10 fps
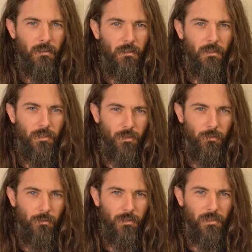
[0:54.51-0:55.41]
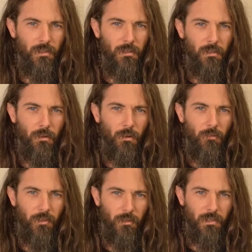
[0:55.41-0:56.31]
The tools,
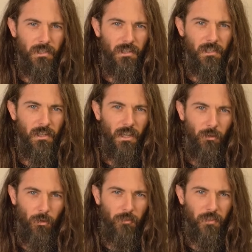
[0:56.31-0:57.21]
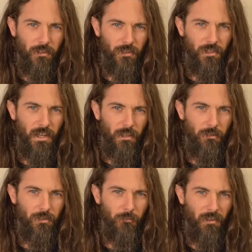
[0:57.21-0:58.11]
fluids, and oil filters I
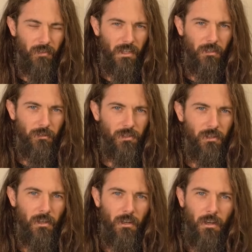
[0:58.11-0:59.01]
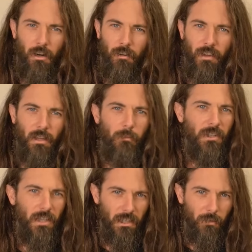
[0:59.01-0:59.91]
use in my videos are available
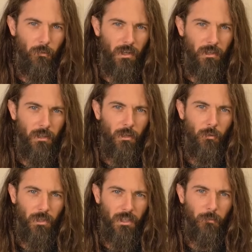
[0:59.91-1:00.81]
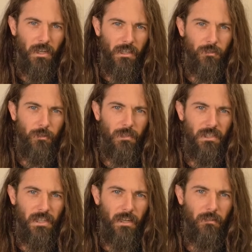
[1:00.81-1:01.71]
to anyone willing to make a trip to
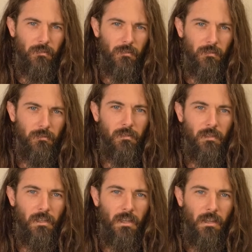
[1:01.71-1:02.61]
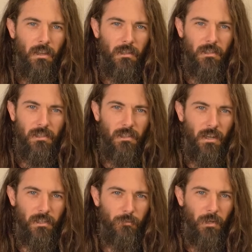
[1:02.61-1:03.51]
town. This is
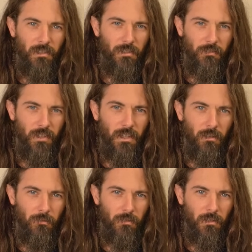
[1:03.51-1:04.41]
not a sponsored video.